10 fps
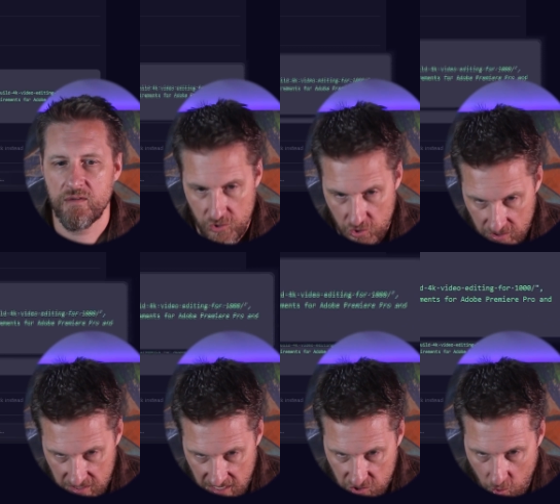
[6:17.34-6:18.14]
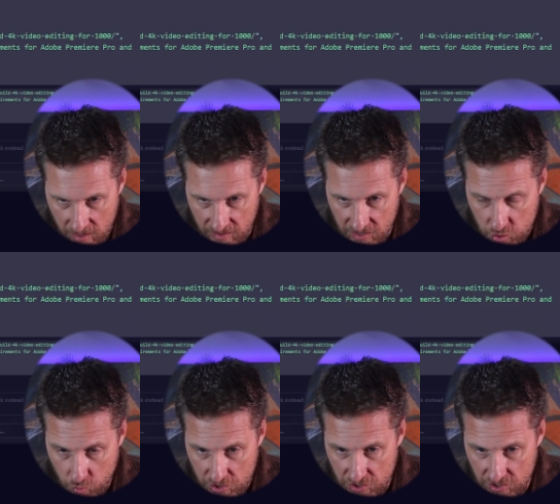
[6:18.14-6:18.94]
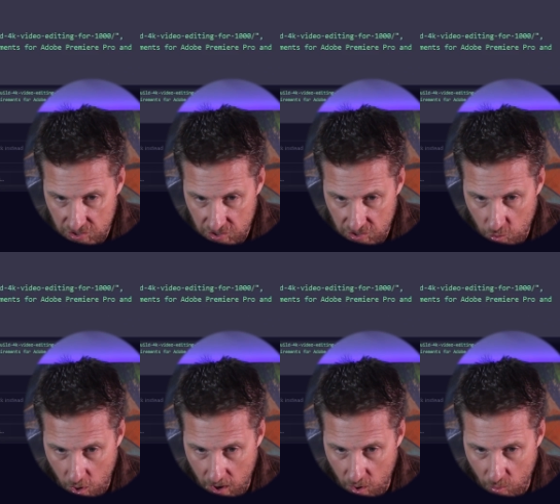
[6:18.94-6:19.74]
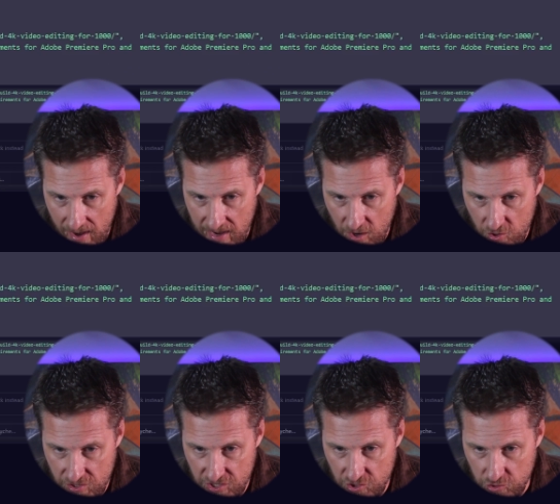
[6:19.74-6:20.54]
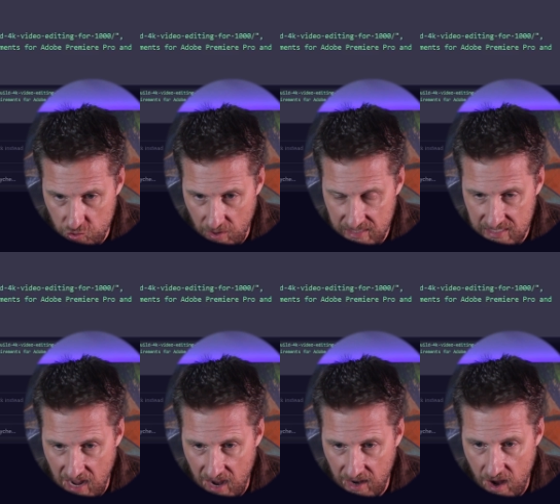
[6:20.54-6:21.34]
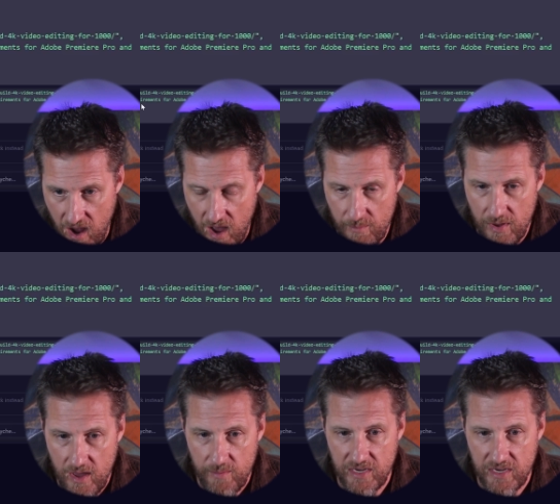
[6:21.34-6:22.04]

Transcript: So you can see it's going to this URL right here, digitaltrends.com,